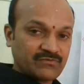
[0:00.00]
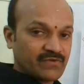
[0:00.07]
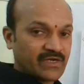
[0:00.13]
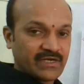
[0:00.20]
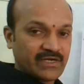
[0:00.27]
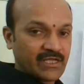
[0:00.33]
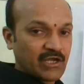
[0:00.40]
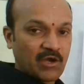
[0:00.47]
When
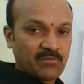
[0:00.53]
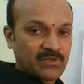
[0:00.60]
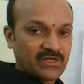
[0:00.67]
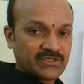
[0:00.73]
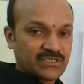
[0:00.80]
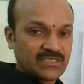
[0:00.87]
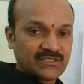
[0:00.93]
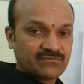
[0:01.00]

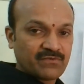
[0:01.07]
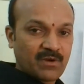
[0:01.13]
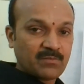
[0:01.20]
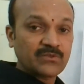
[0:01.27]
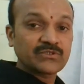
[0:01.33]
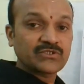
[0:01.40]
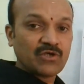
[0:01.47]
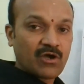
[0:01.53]
recombination is
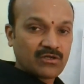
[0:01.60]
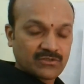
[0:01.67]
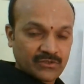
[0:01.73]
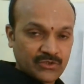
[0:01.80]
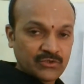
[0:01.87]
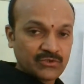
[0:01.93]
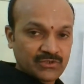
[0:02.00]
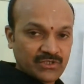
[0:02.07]
formed, charge
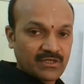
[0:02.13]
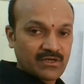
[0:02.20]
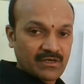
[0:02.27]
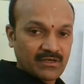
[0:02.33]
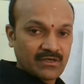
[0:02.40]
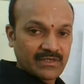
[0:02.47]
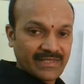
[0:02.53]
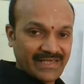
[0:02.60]
neutral
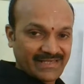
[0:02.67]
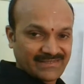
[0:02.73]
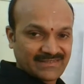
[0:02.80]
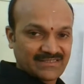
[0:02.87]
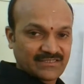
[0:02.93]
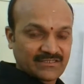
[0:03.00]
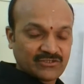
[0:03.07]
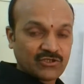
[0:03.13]
case,